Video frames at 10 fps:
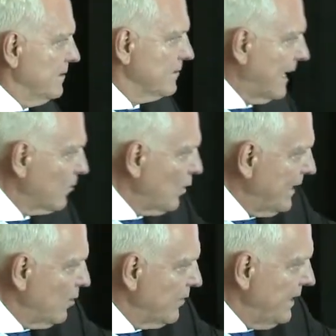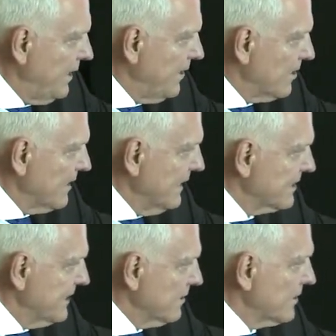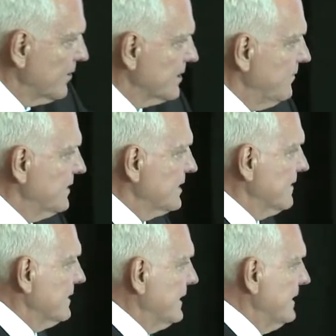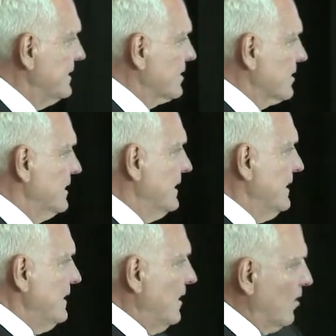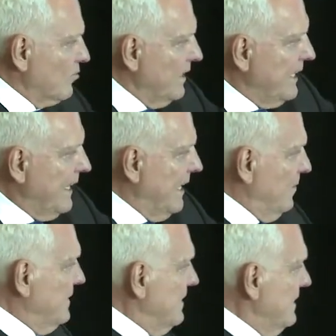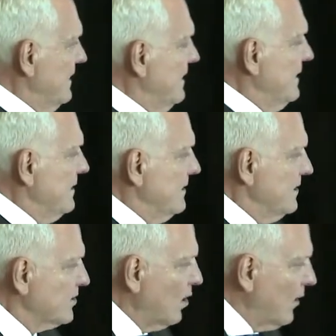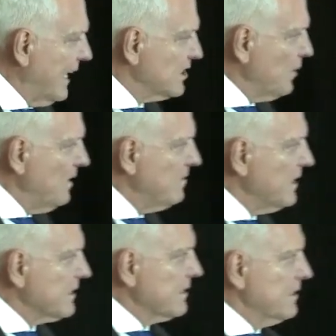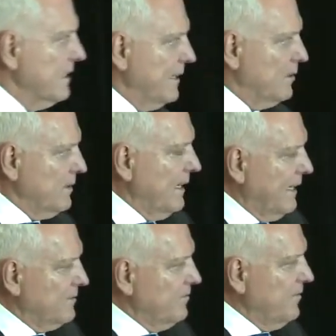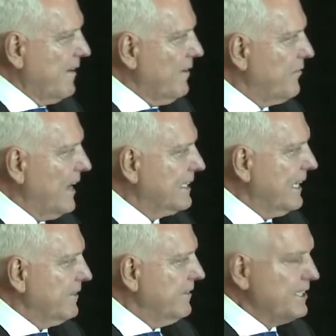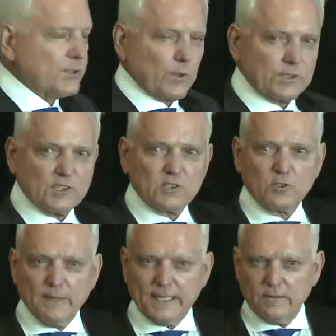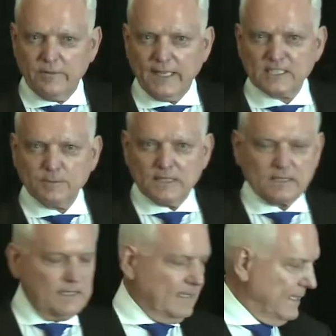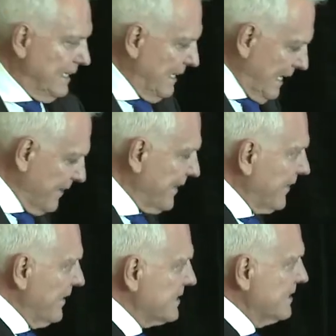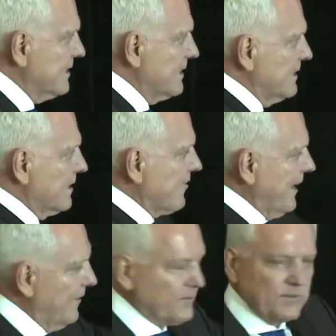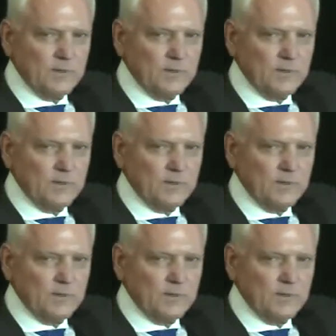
Not way over here in skilled nursing facilities or rehab. So as we look at very finite resources to make investments, I think this is a good graph